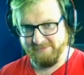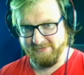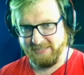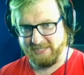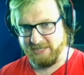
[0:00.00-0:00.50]

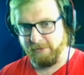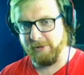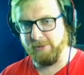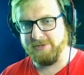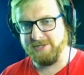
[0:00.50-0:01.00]
as someone
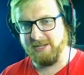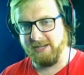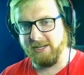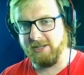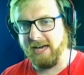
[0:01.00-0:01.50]
who has
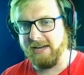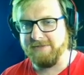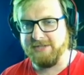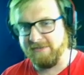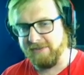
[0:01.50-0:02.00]
done a lot
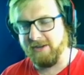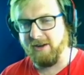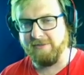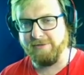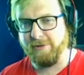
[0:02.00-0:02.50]
of different
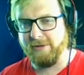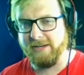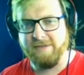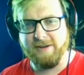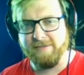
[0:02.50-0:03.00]

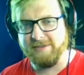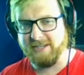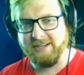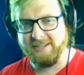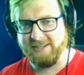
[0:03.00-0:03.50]
off-roading, I've never
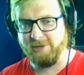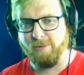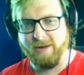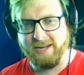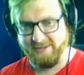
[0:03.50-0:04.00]
done anything
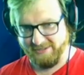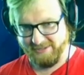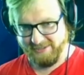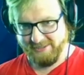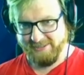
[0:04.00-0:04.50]
quite
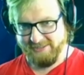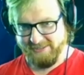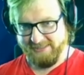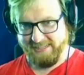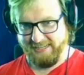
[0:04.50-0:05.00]

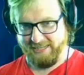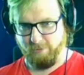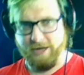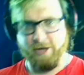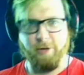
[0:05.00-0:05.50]
as
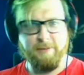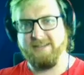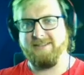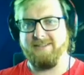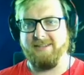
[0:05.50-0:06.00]
wide
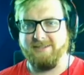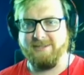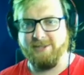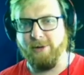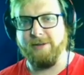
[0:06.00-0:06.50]
open as this.
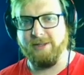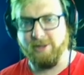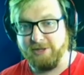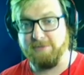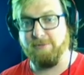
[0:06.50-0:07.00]
So it
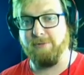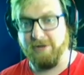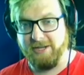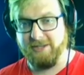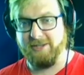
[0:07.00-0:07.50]
looks
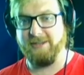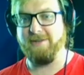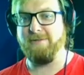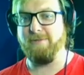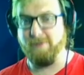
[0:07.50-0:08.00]
really,
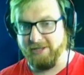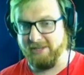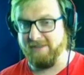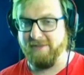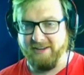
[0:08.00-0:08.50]

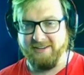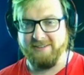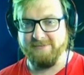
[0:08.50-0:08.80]
really fun.